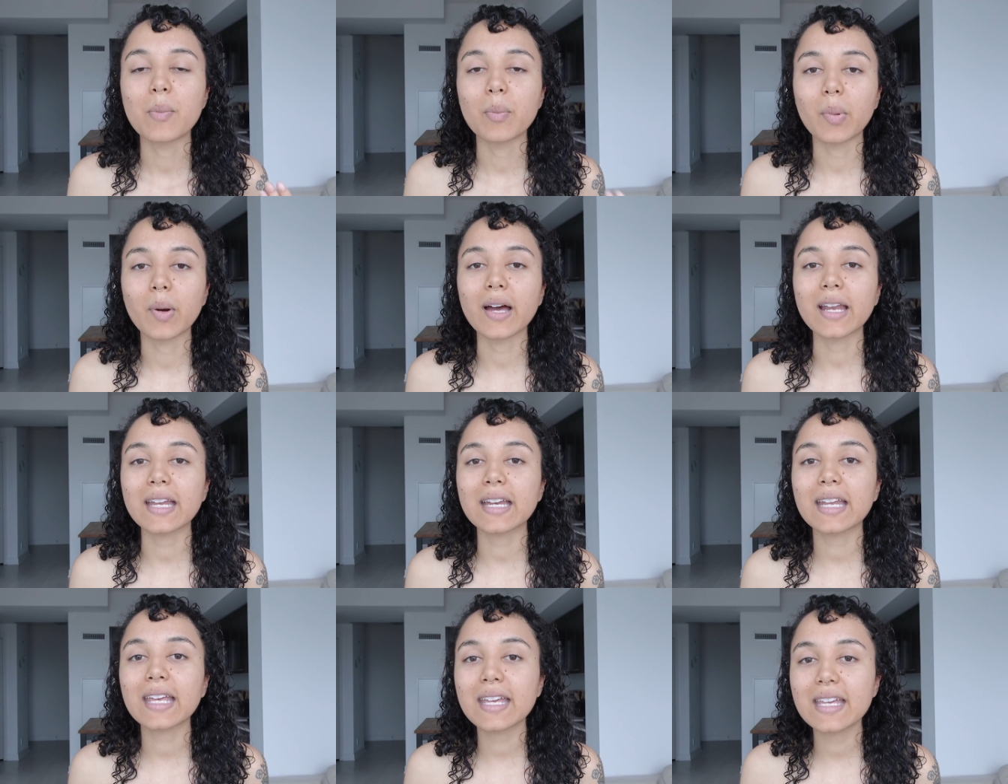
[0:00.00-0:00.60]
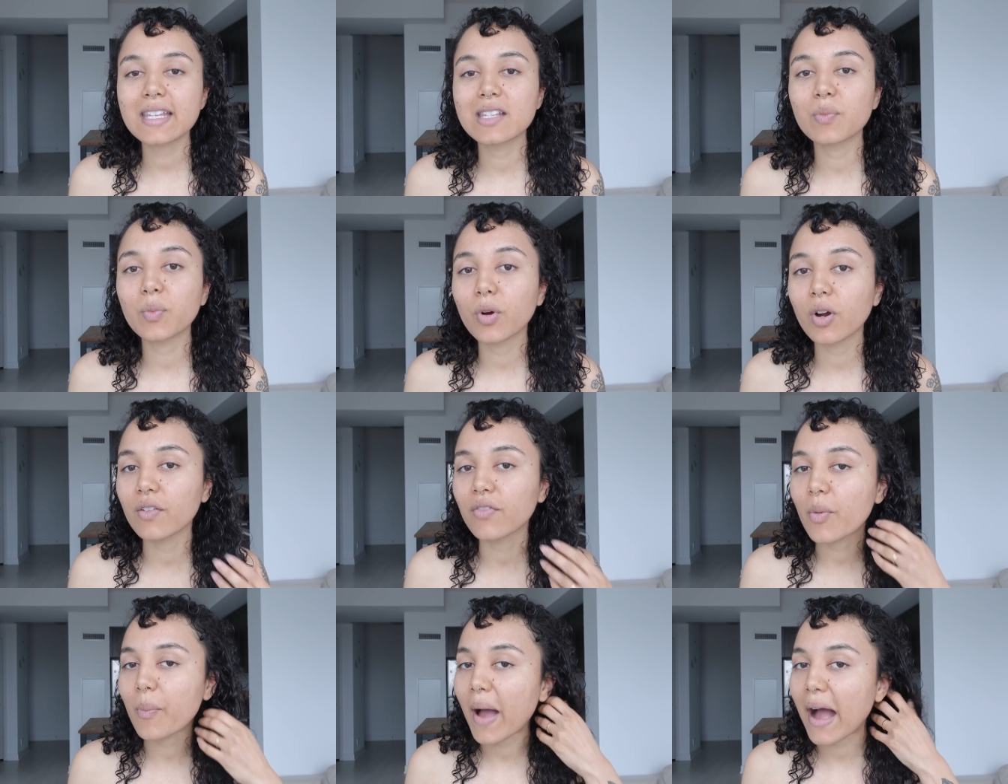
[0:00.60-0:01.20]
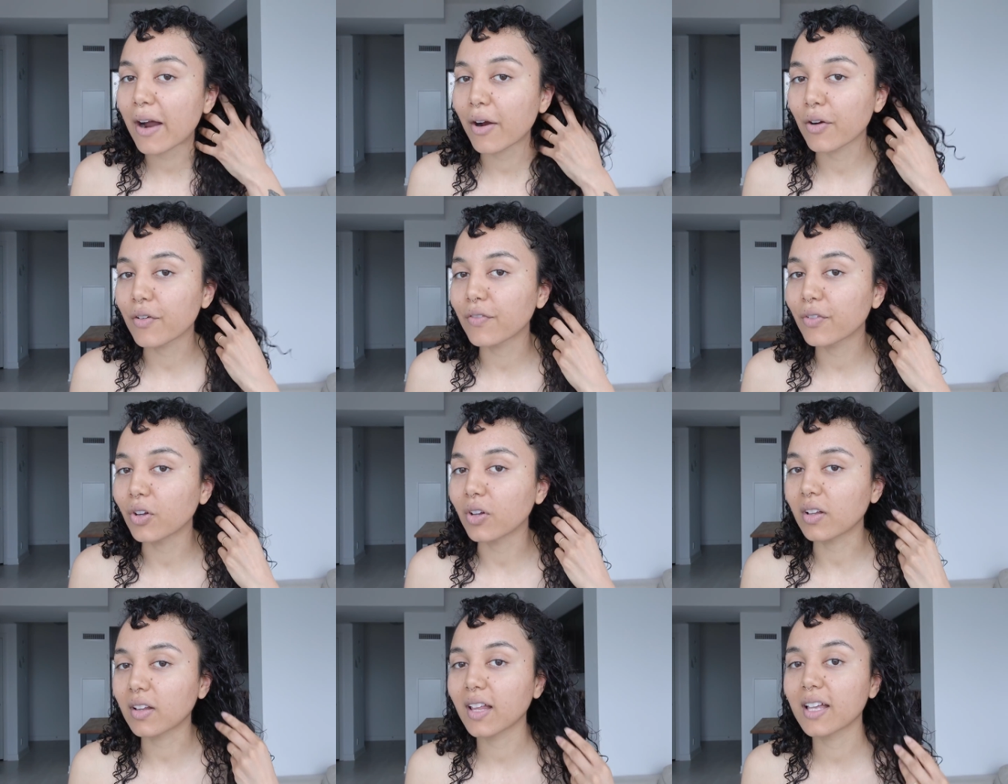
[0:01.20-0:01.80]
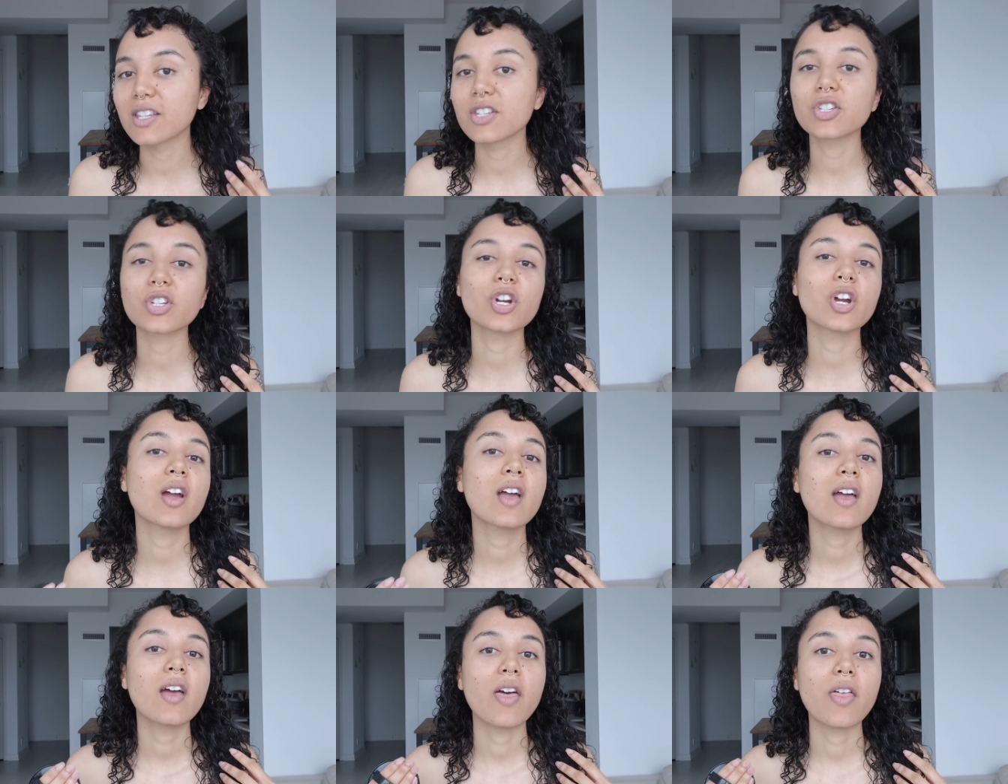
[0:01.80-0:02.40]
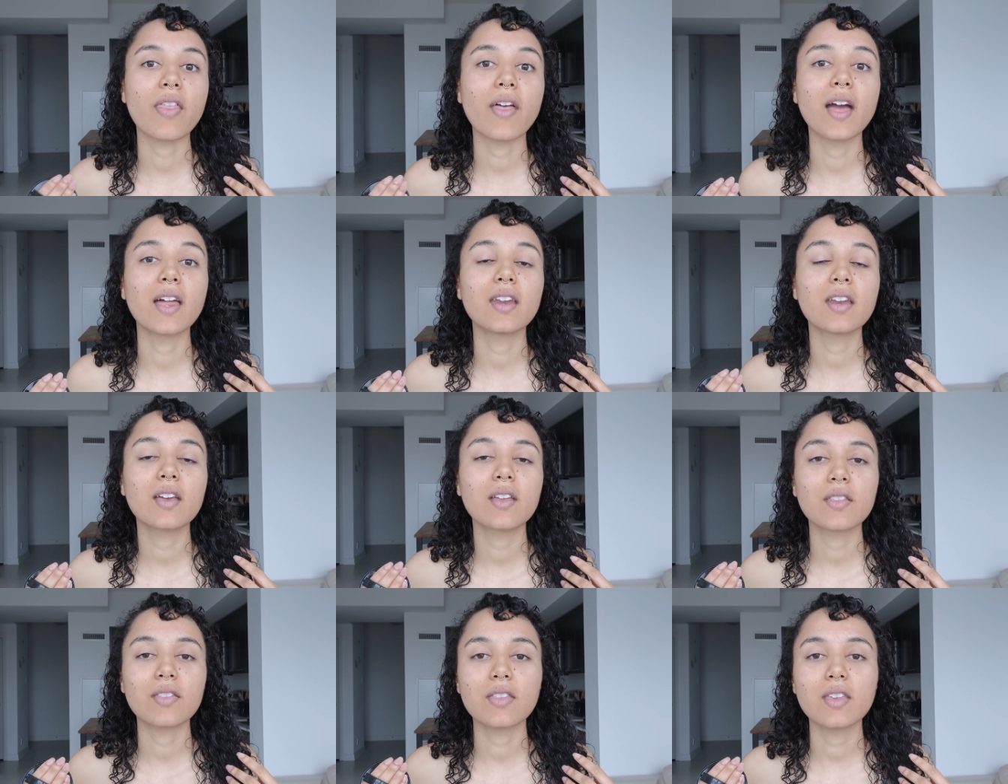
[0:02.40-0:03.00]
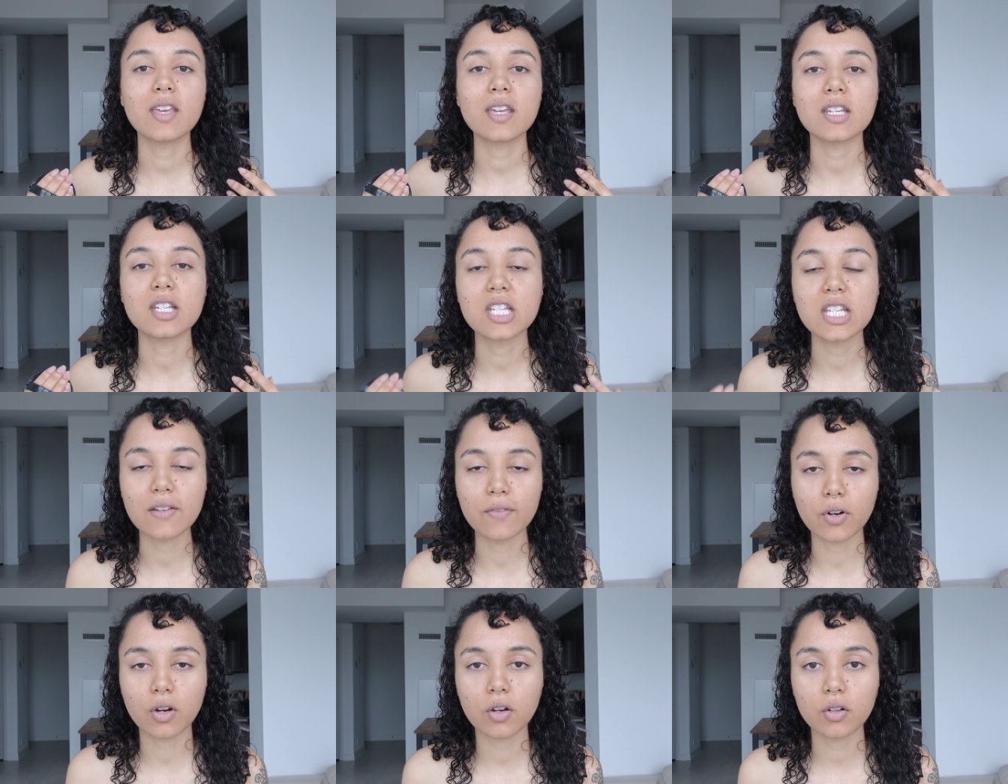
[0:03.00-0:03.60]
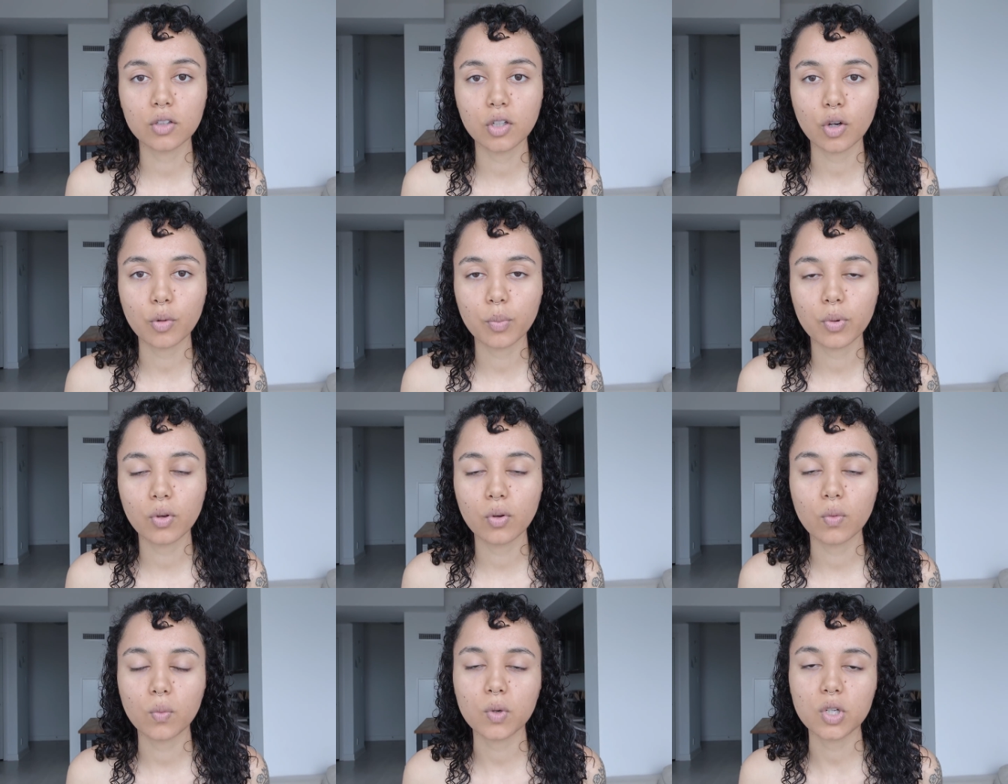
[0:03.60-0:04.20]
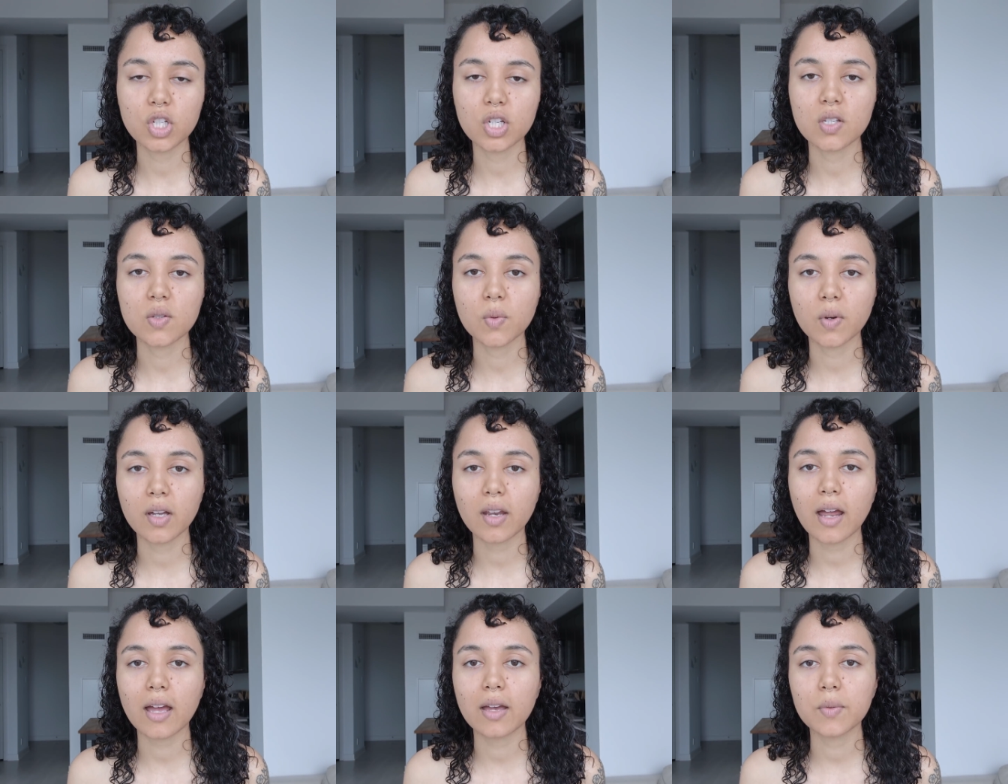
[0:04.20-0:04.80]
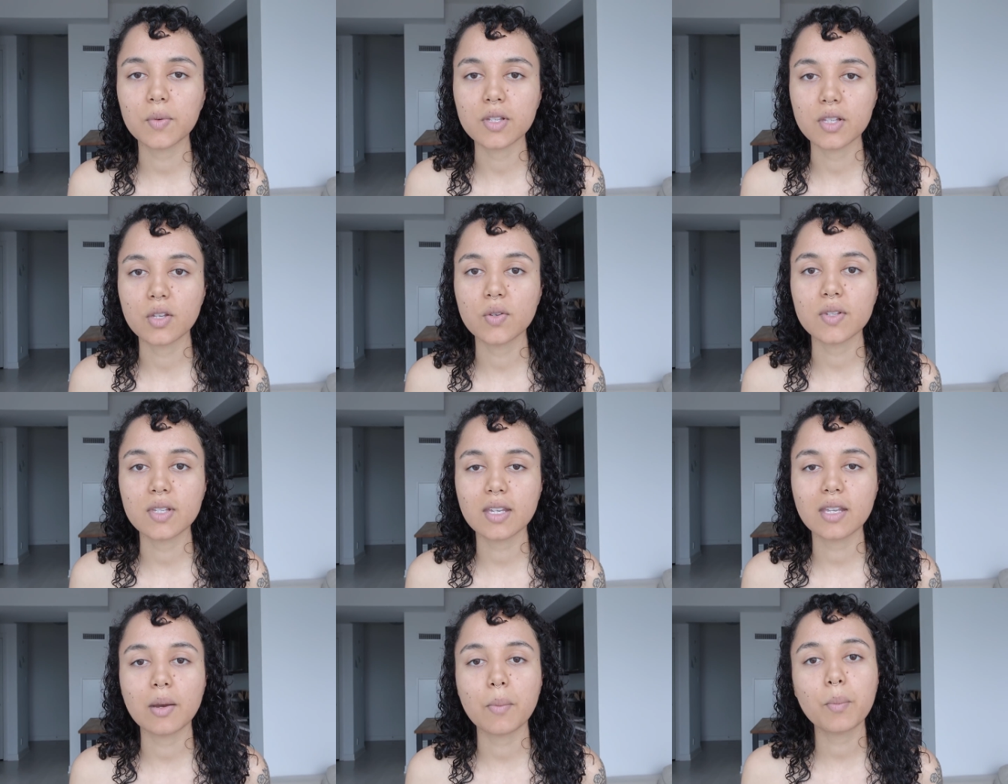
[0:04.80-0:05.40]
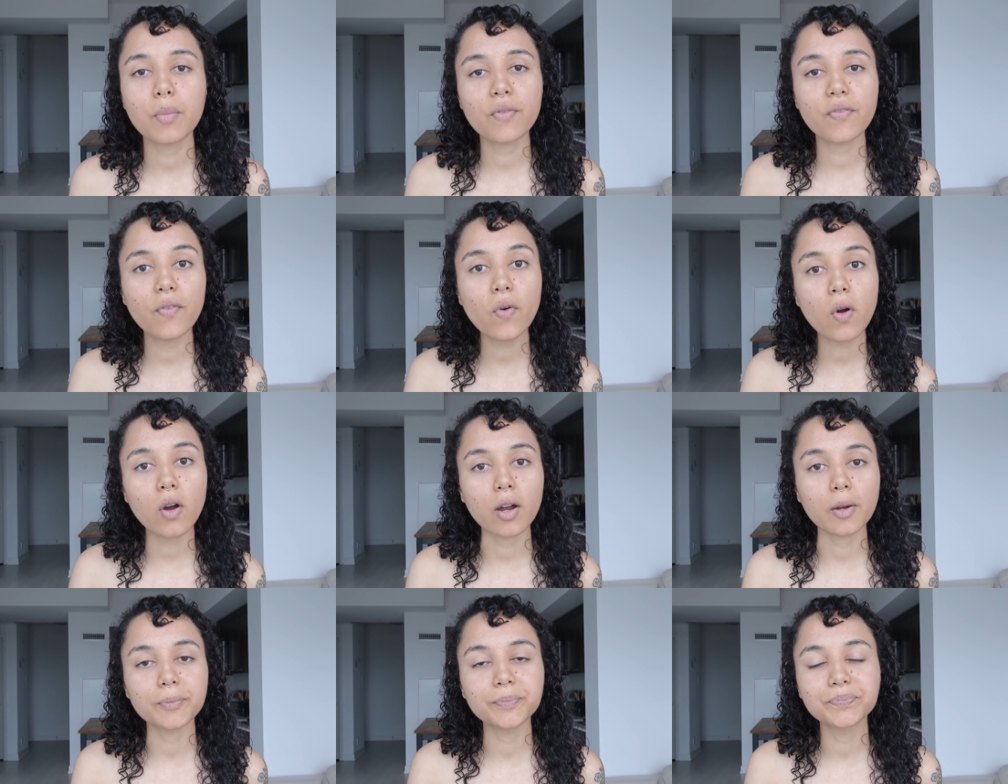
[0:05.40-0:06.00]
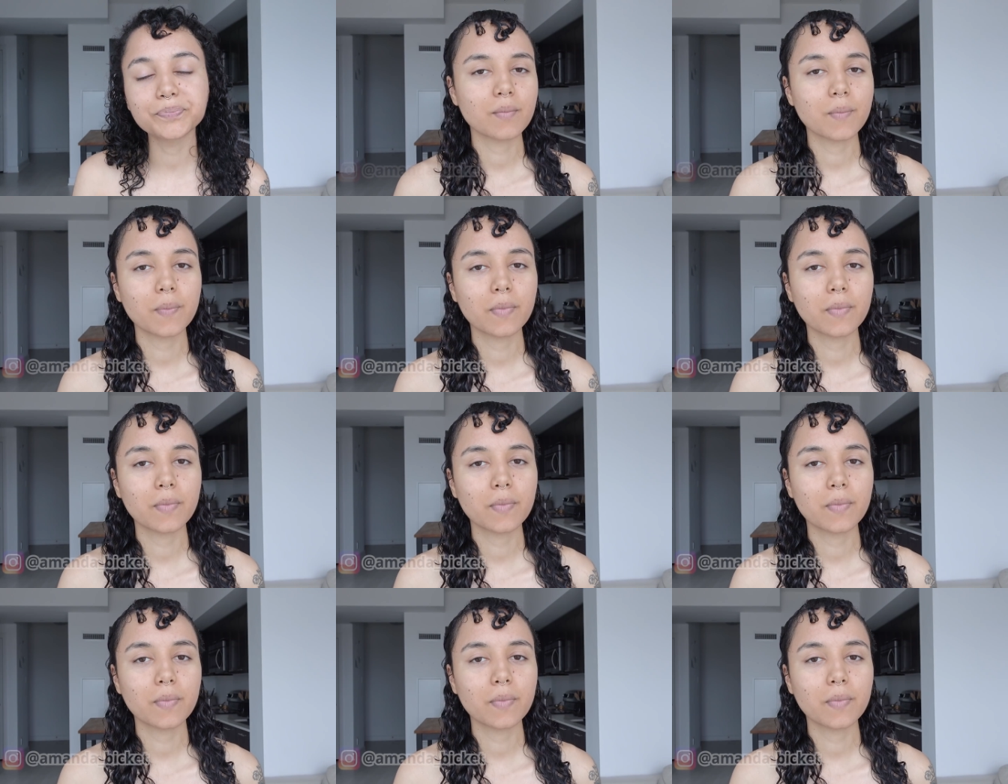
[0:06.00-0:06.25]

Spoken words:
but it is more of a powerful cleanser than the DevaCurl No Poo, which is what I was using before.